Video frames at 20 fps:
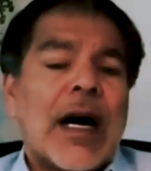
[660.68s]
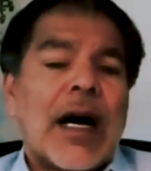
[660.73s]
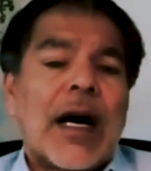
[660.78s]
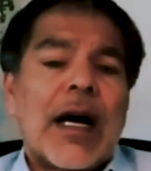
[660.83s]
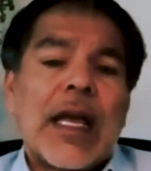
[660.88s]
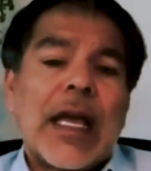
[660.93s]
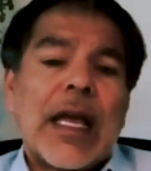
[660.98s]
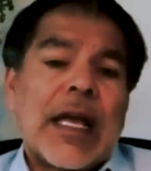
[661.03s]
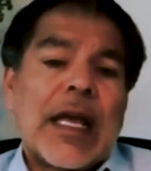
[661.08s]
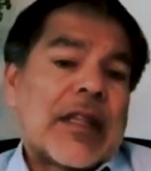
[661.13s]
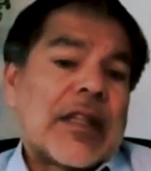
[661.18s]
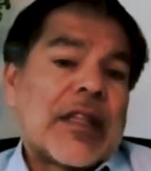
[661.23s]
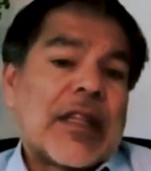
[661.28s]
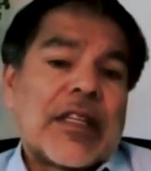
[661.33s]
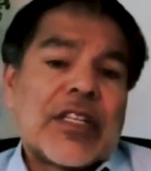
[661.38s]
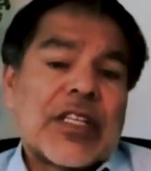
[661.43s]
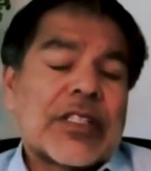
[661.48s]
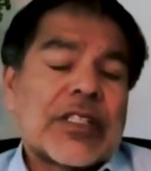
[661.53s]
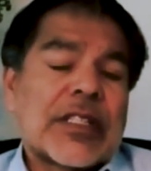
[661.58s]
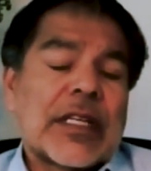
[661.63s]
Uh, and
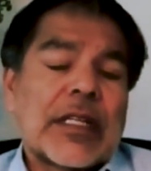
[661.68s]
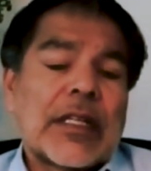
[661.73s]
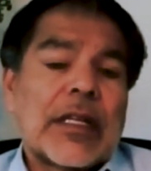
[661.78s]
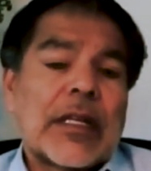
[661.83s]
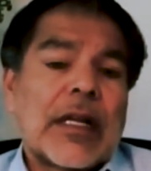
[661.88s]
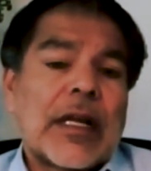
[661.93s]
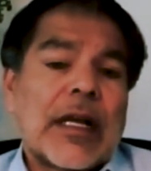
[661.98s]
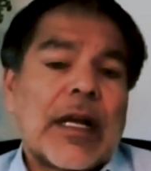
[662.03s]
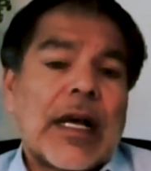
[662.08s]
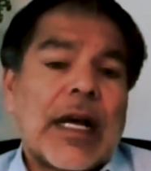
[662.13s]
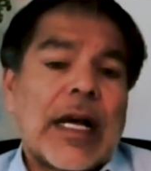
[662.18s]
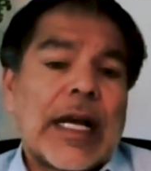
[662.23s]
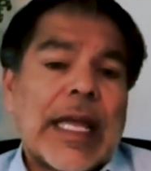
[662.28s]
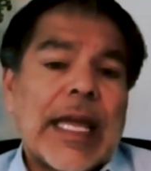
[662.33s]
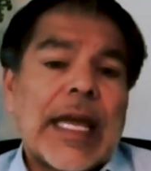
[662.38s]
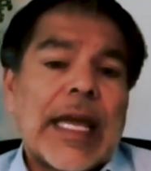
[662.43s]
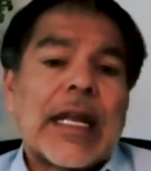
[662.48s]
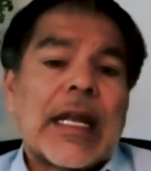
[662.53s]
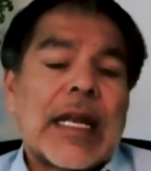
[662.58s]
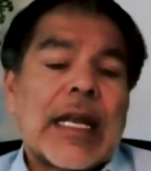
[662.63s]
just uh,
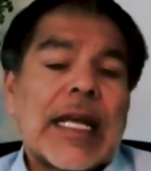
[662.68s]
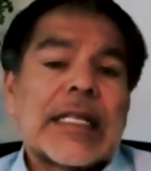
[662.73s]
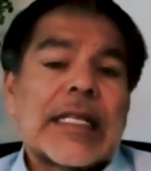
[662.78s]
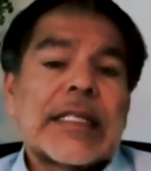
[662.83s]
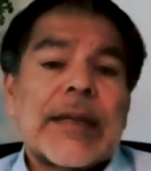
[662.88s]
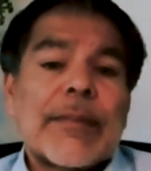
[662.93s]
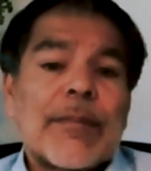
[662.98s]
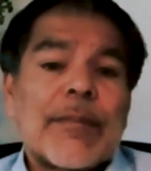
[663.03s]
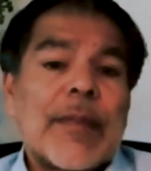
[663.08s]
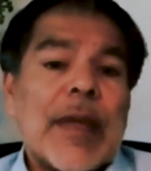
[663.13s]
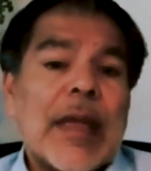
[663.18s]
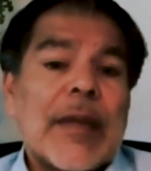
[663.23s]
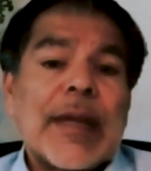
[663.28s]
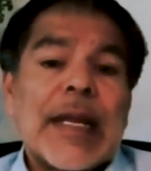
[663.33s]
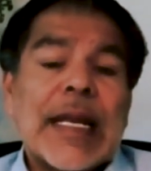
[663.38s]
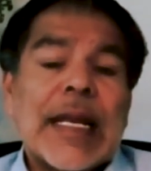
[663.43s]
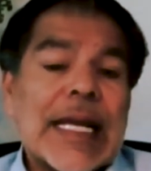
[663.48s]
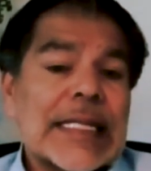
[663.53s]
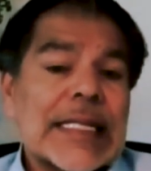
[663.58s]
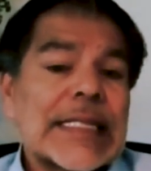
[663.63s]
again, less
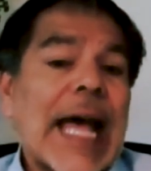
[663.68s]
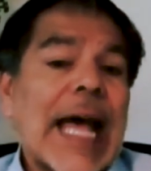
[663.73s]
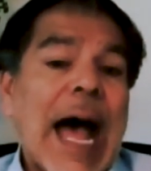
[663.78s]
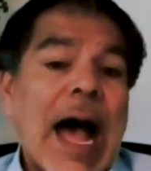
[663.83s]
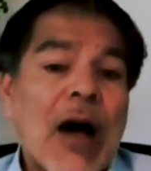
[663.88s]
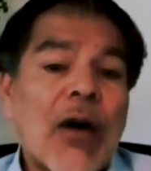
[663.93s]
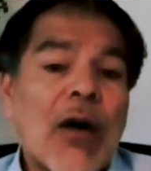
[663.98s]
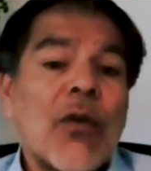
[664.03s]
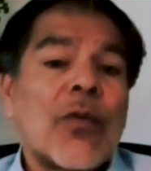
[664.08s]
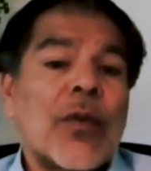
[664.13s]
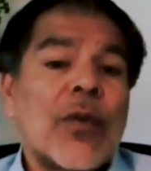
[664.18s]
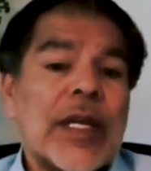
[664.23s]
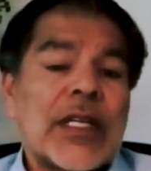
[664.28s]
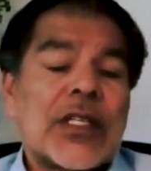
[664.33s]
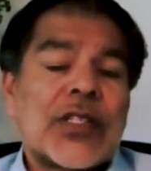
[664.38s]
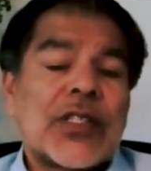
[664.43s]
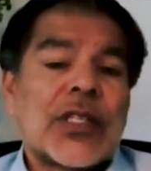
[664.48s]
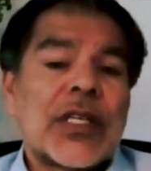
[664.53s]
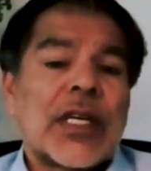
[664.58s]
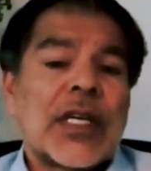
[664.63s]
maybe less
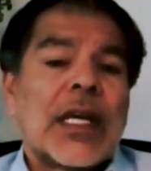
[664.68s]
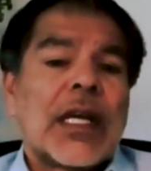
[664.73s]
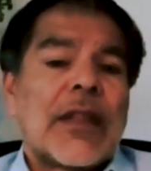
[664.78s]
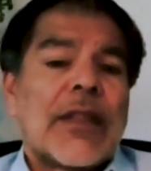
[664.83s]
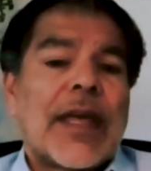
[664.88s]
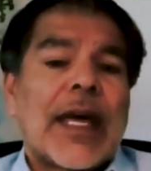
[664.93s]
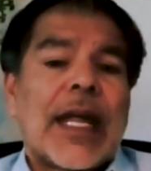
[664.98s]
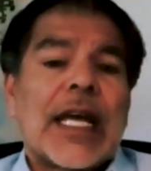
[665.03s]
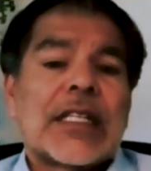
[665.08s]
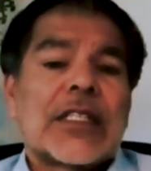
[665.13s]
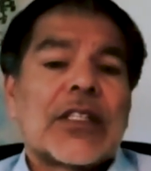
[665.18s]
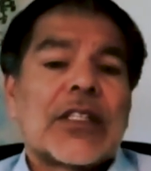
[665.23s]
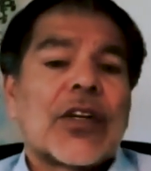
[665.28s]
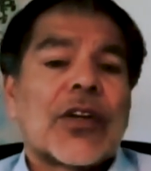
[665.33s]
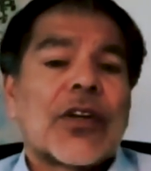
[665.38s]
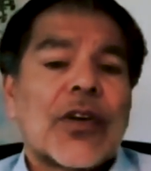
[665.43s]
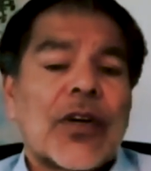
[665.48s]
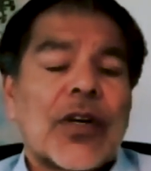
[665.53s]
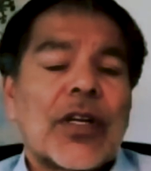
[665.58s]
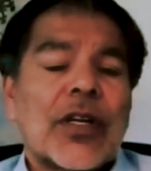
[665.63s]
outreach that has
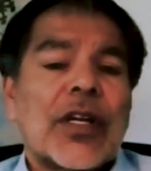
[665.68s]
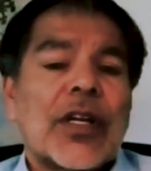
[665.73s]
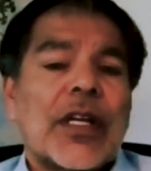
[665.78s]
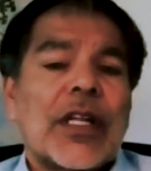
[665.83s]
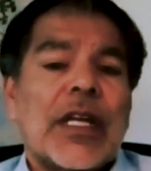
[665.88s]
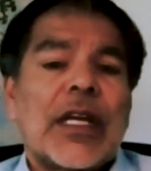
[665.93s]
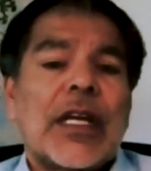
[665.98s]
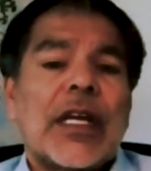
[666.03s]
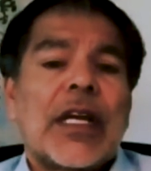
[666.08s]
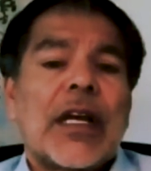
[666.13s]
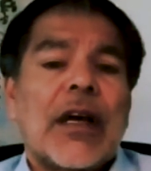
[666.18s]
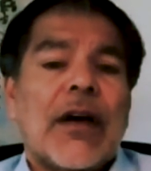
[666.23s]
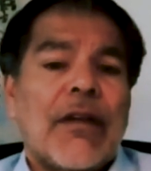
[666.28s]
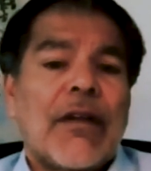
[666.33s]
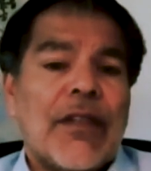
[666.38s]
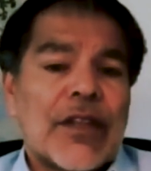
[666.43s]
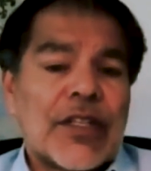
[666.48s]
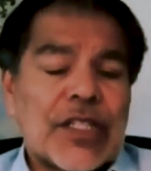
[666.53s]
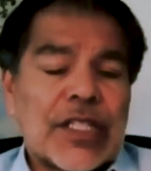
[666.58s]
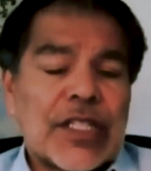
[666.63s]
occurred uh,
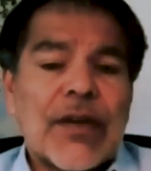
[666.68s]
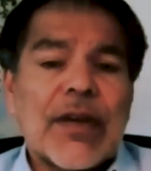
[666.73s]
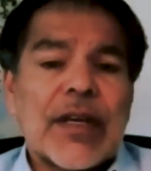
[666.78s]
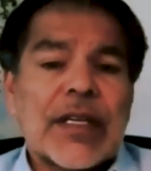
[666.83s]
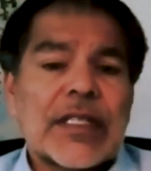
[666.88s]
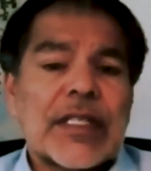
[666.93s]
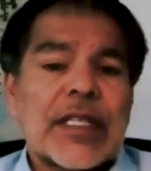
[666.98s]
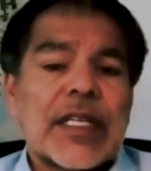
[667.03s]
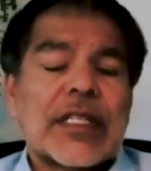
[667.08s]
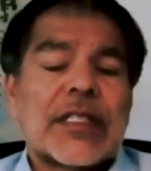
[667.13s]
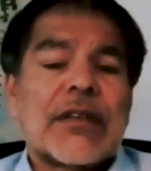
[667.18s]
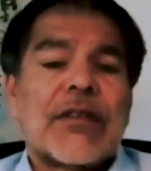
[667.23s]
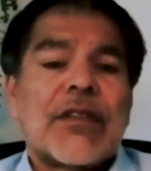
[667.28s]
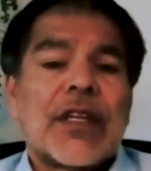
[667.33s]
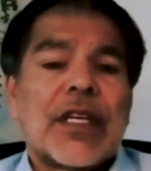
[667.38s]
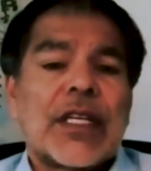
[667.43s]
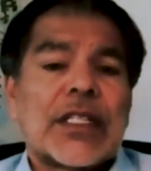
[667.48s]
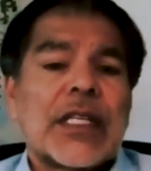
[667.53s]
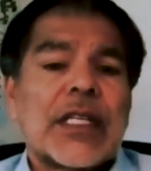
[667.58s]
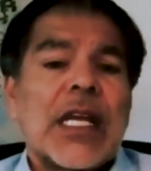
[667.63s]
of the seriousness of
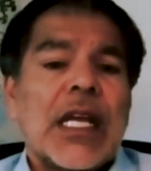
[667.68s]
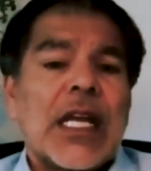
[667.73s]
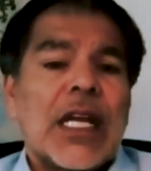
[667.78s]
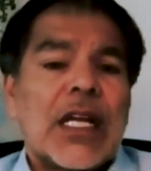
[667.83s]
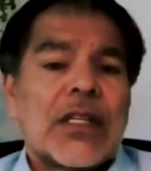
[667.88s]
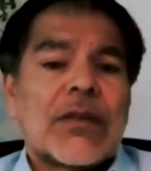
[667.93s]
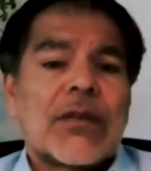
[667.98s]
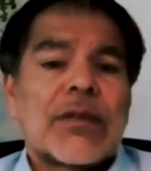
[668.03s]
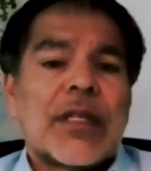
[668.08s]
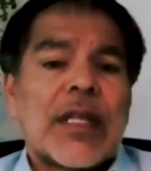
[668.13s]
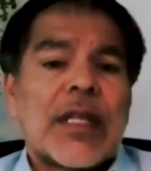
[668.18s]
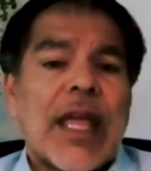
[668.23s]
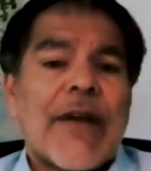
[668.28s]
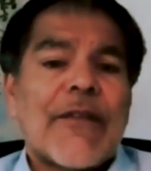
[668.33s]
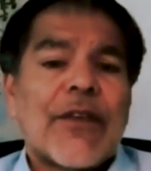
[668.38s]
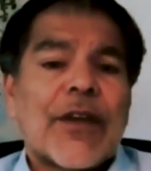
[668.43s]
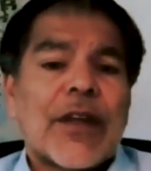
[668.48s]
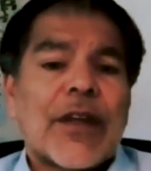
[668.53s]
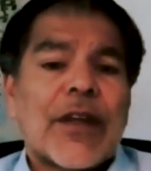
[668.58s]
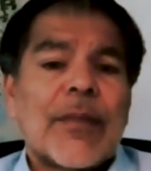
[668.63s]
this in terms of the
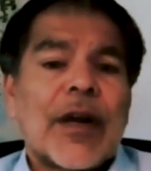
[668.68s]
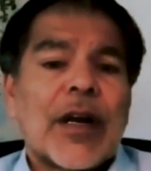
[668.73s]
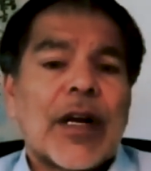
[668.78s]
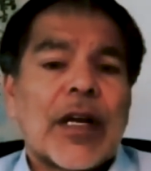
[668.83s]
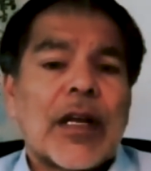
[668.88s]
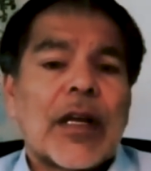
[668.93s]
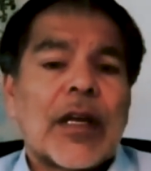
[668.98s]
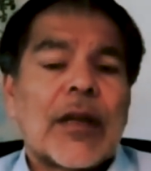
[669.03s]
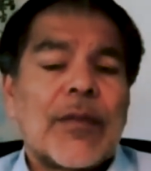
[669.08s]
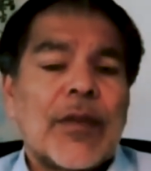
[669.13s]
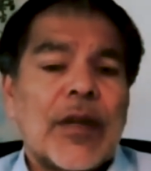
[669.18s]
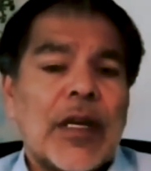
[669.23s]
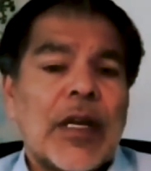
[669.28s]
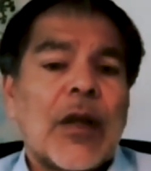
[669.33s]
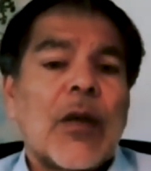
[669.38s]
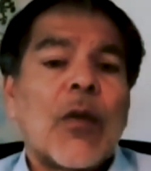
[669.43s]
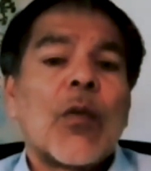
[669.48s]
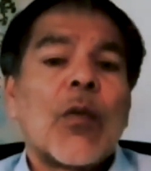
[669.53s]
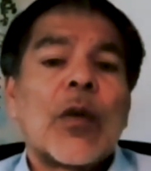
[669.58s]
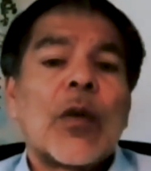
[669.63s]
African American
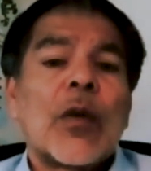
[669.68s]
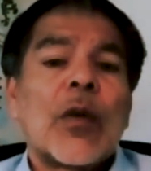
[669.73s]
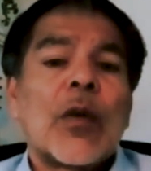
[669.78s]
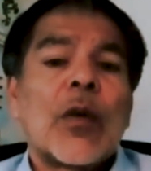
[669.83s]
community when,